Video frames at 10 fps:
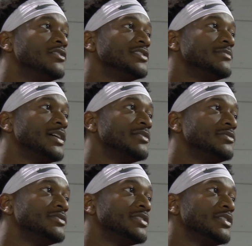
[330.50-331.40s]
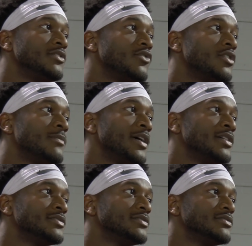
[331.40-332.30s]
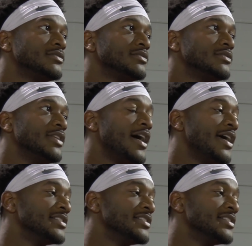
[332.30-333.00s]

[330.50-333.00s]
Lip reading: know, sometimes you see quarterbacks not